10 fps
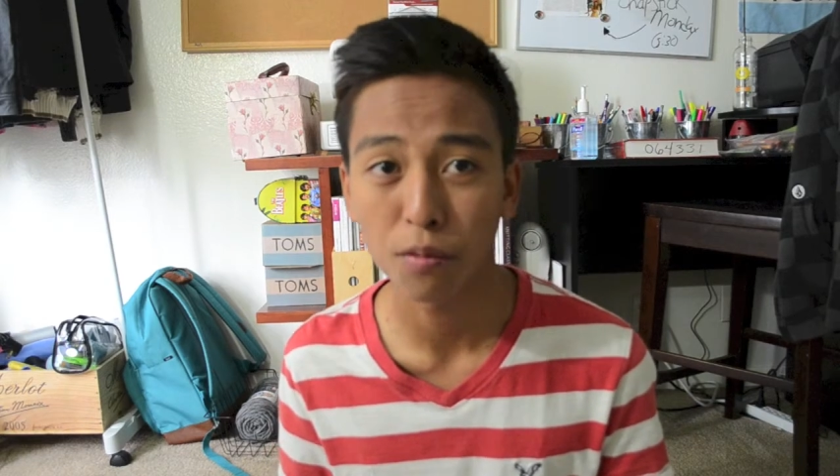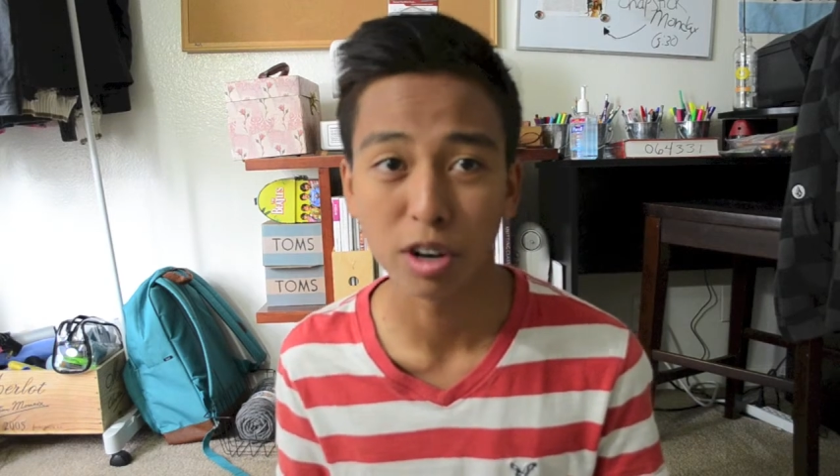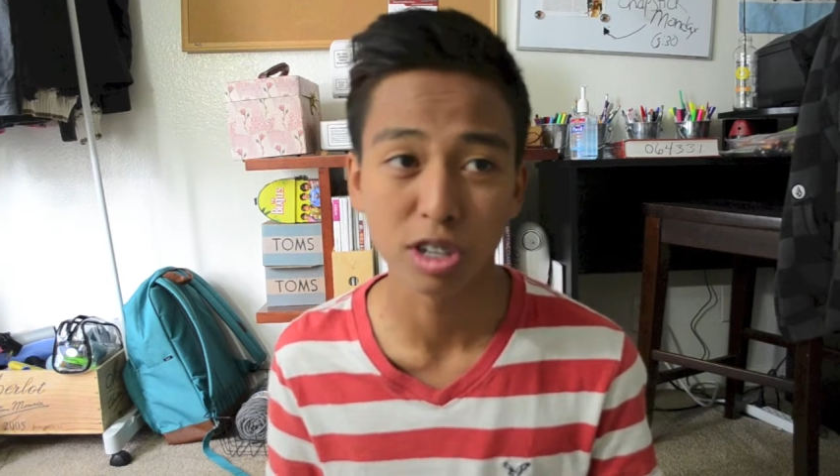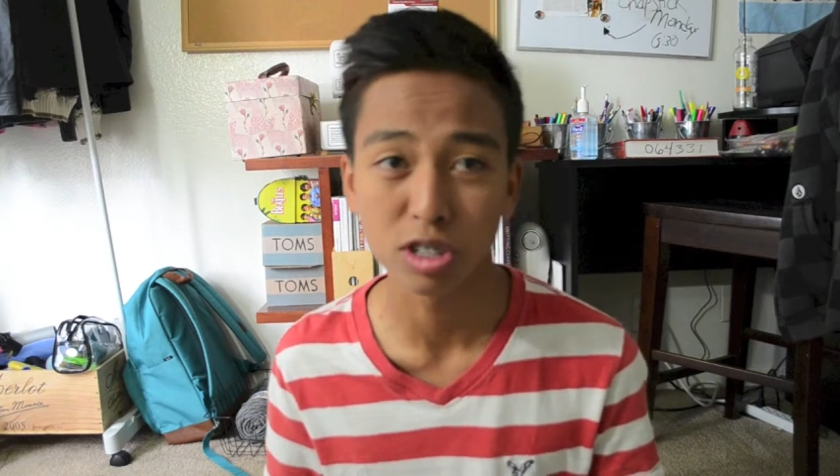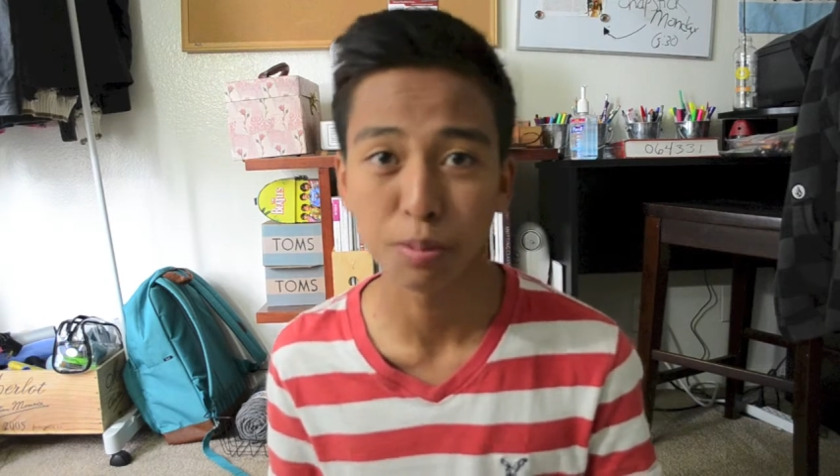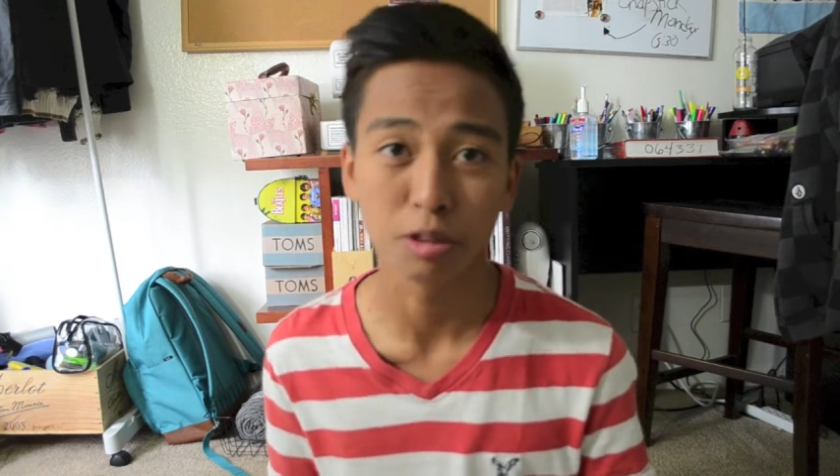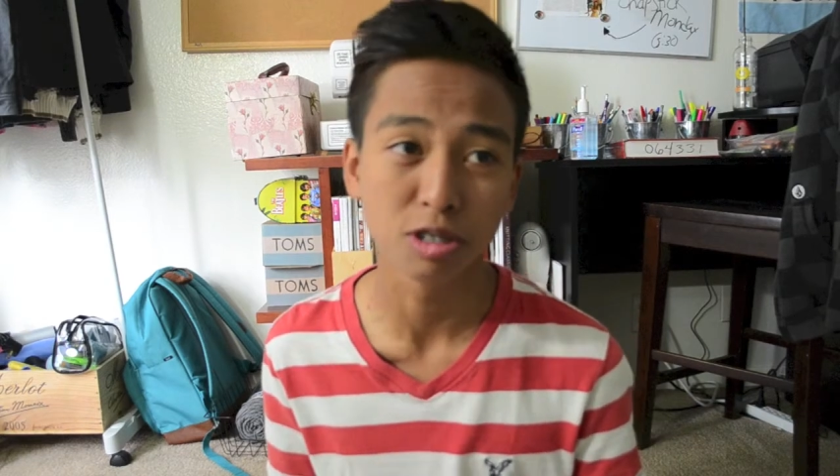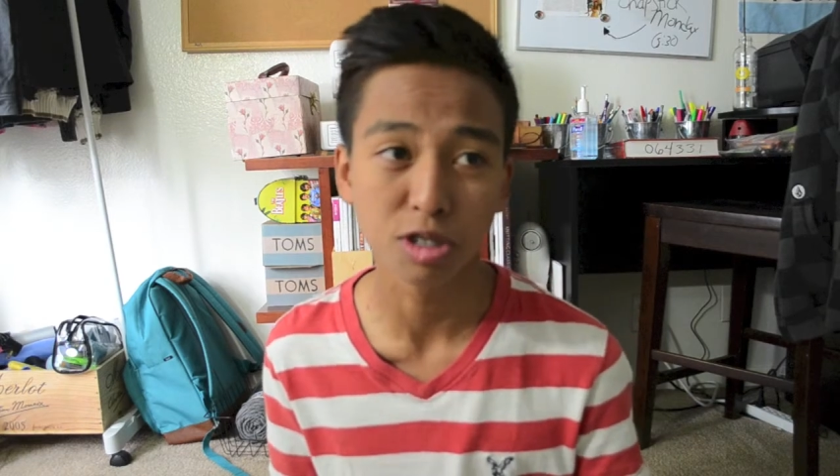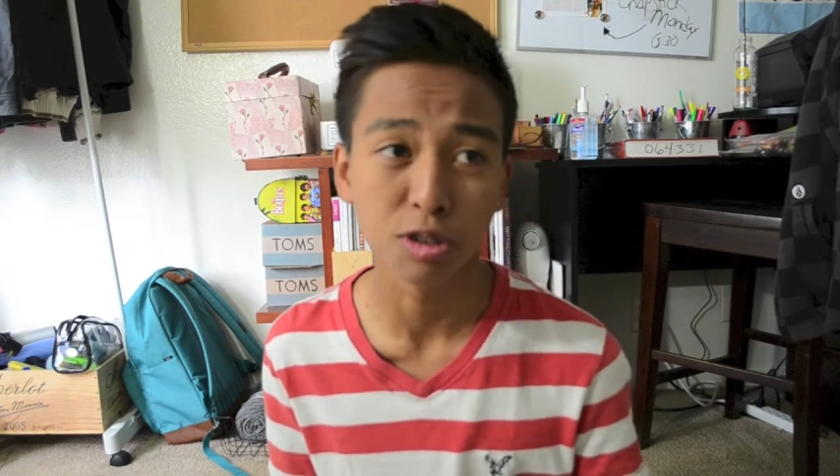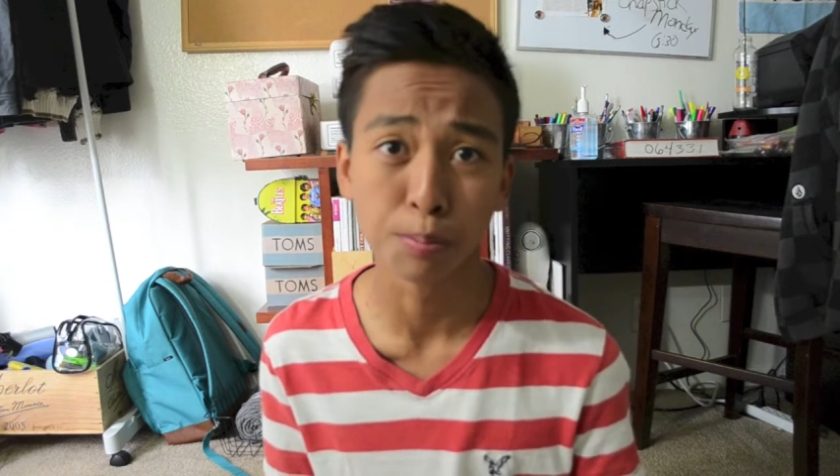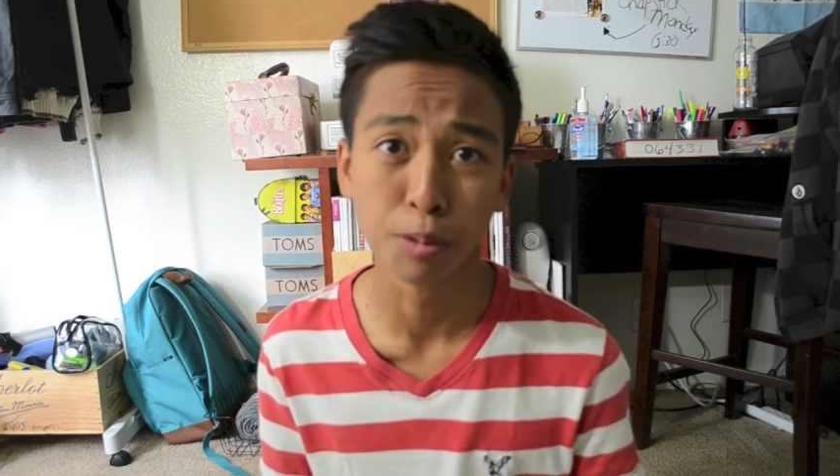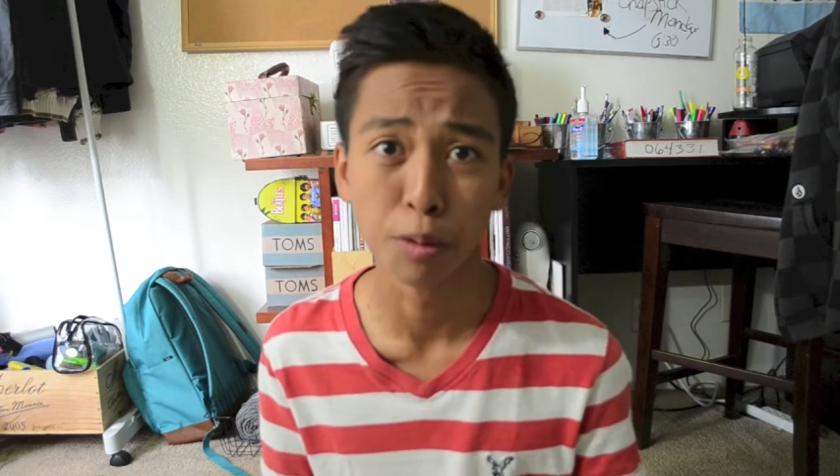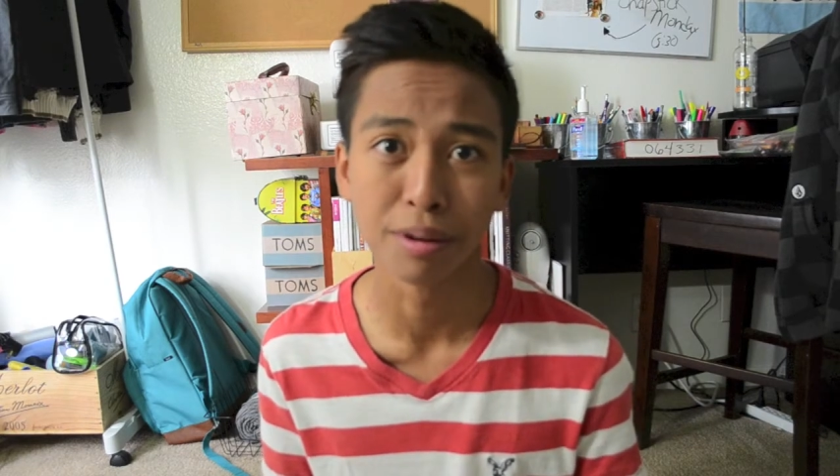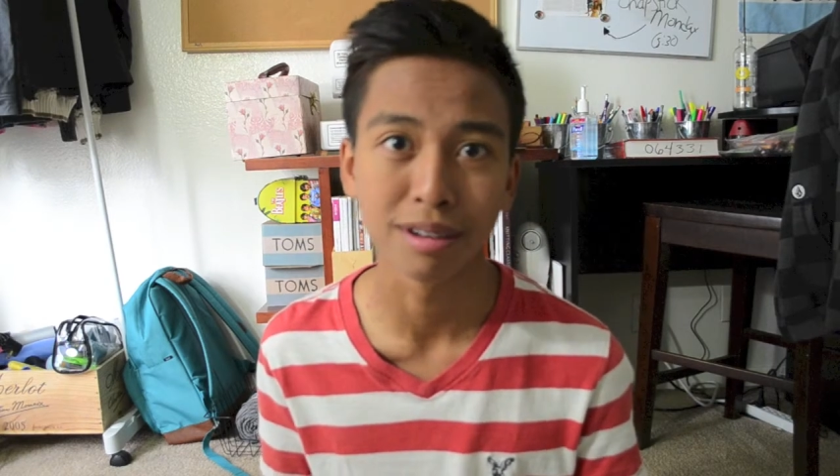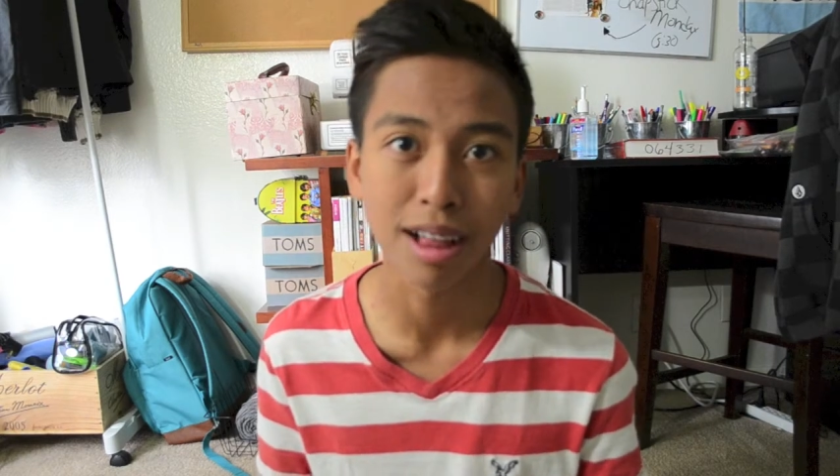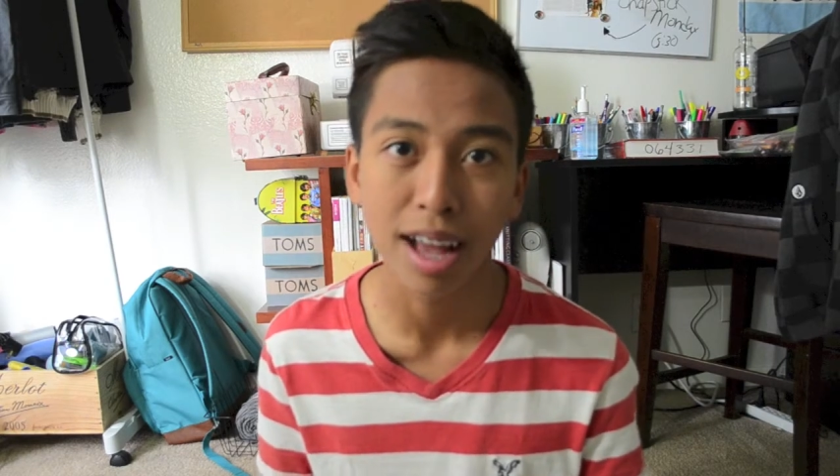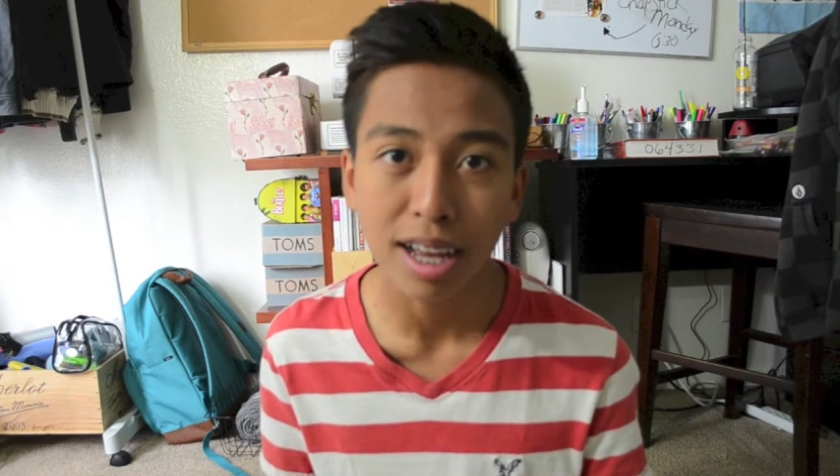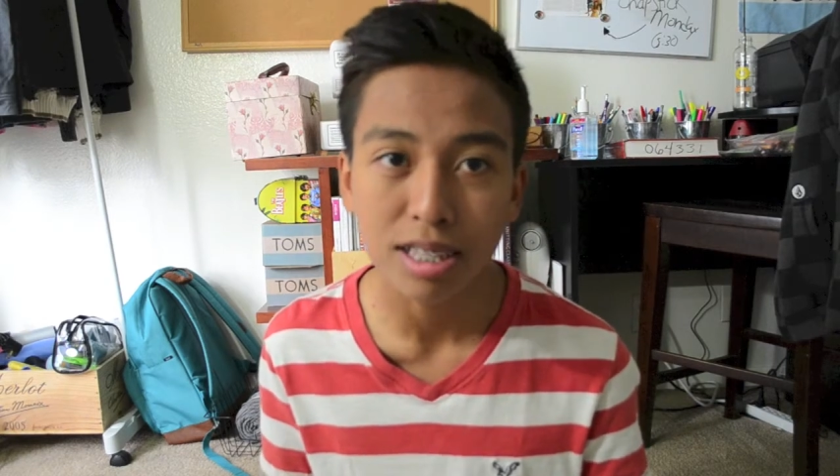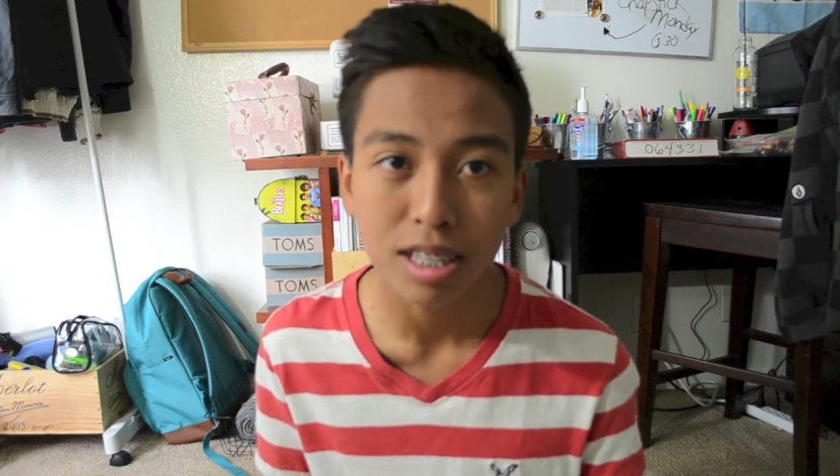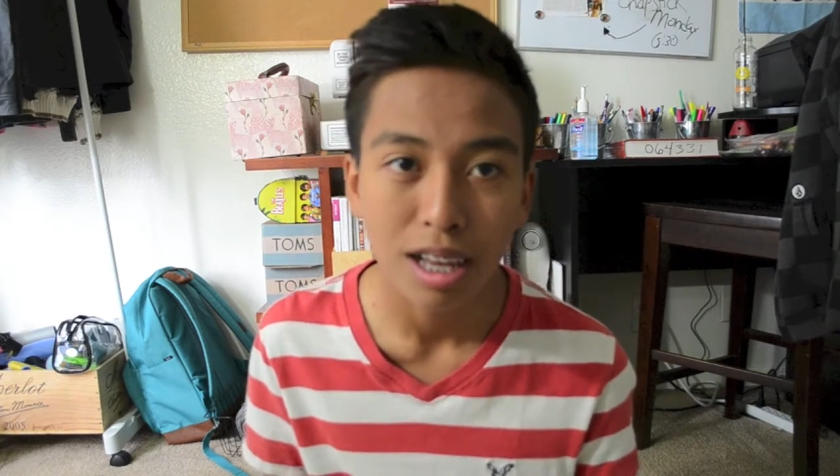What are you supposed to do, poop in
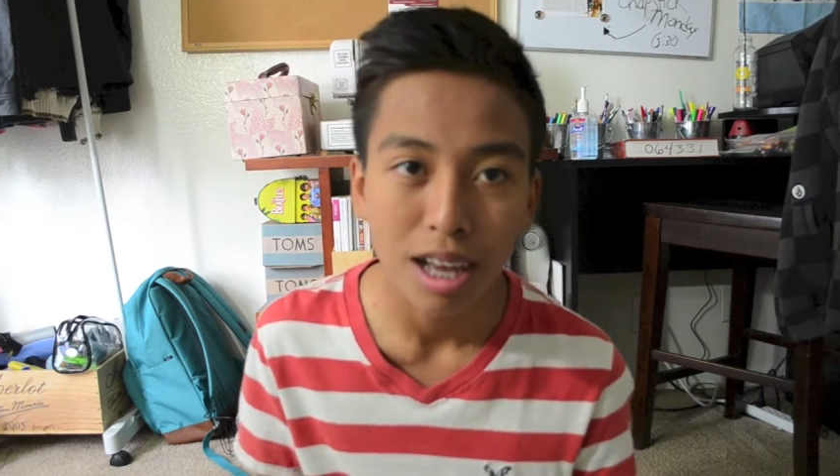class?